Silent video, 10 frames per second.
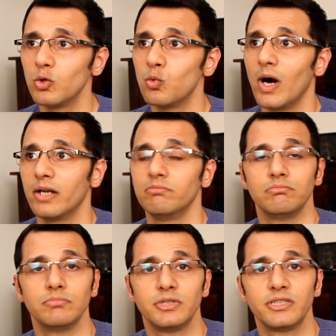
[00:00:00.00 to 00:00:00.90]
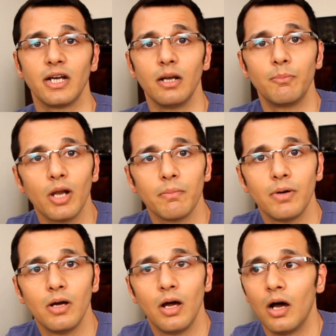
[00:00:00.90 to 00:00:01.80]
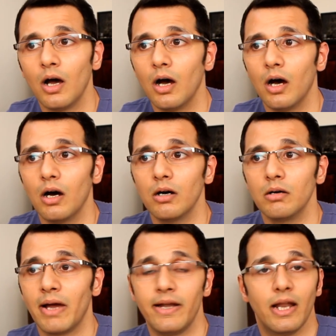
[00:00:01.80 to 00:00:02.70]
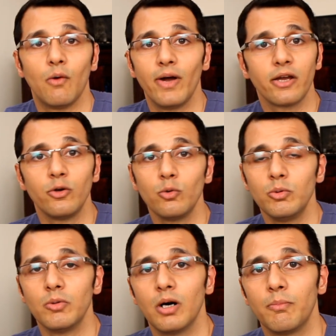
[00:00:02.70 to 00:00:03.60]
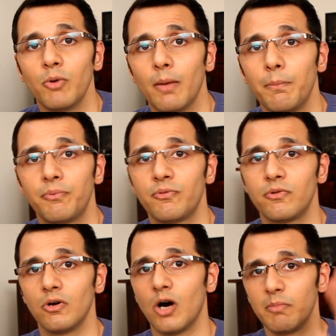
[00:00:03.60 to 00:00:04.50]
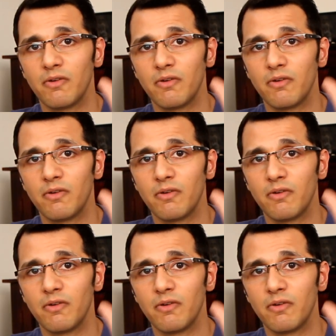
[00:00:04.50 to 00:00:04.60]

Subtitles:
one single pull-up, and now I can do pull-ups on my